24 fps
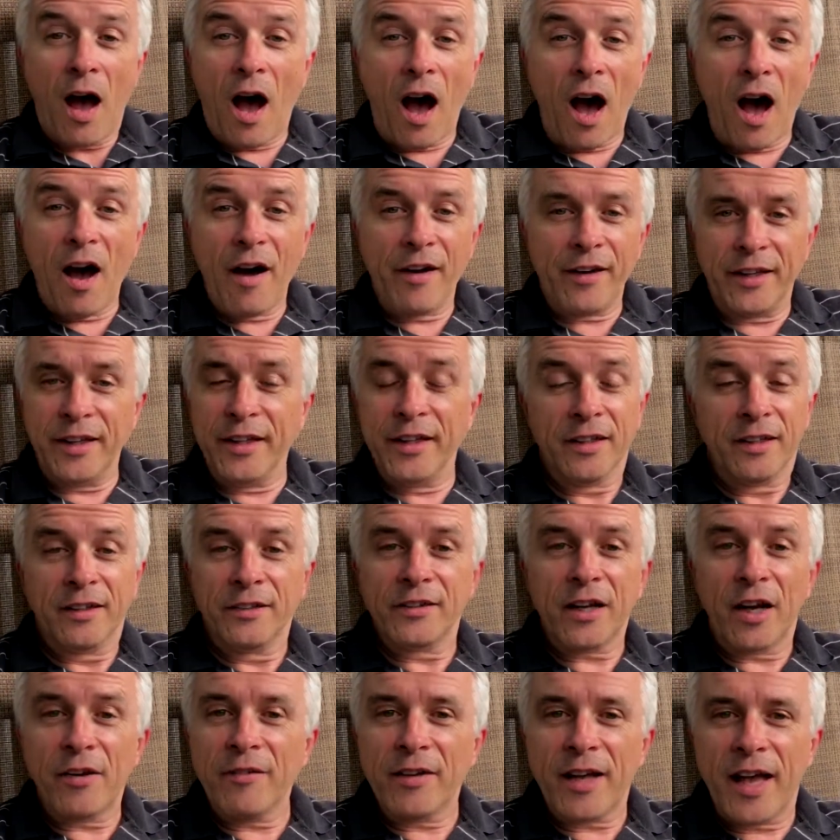I
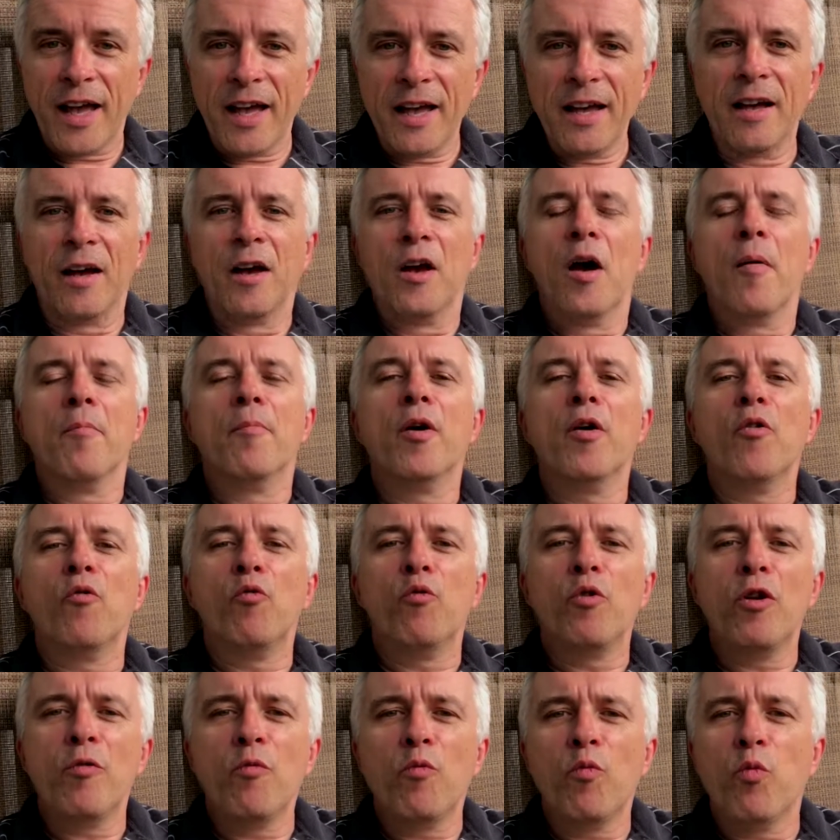don't care, but
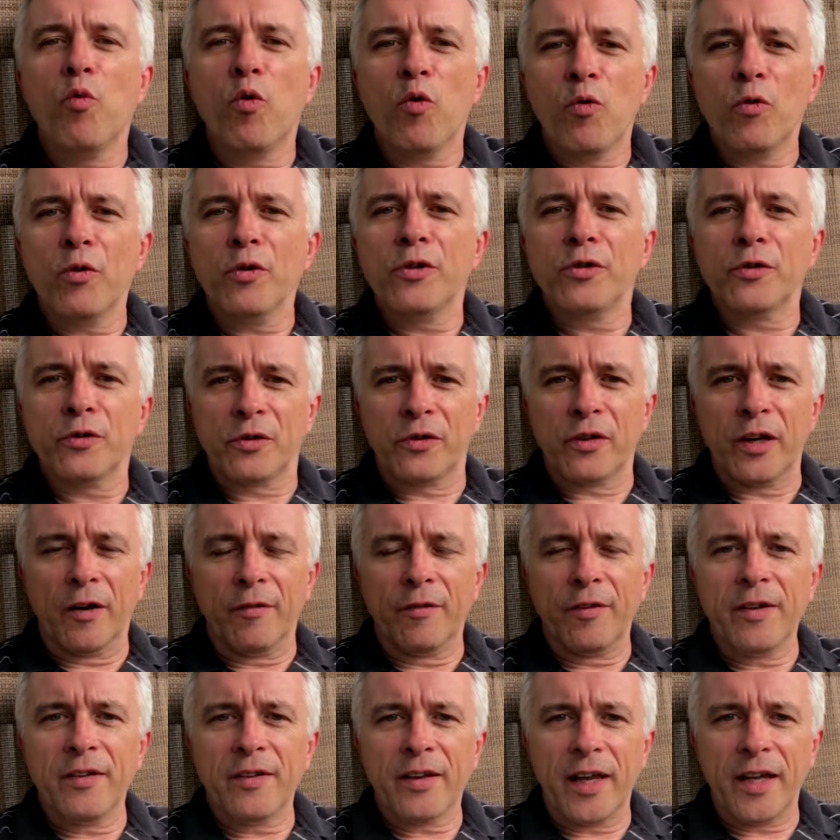reward yourself
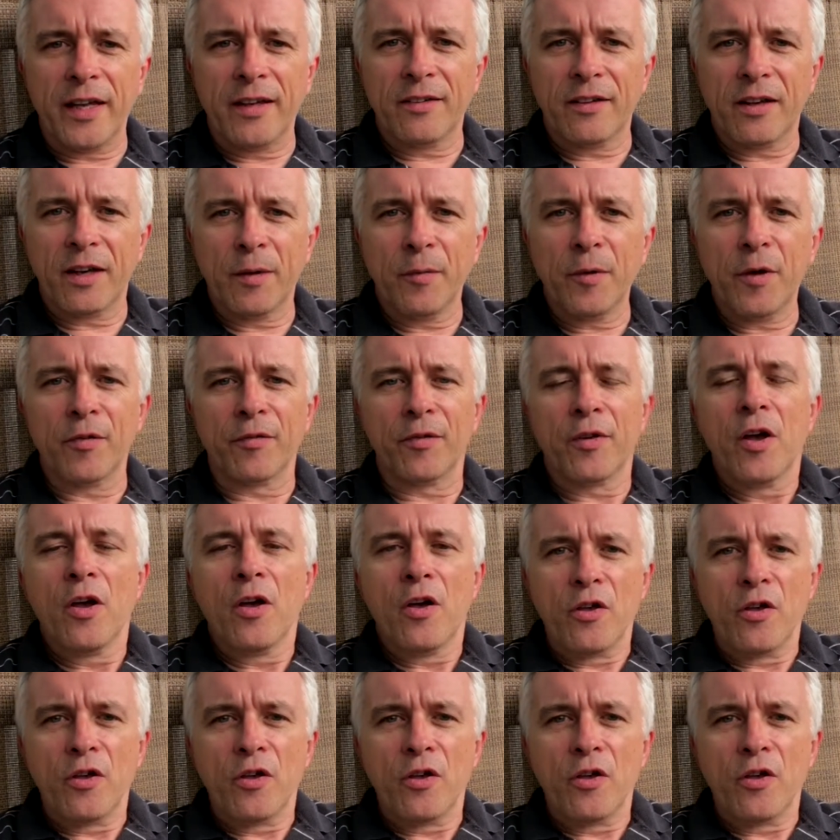and take time off.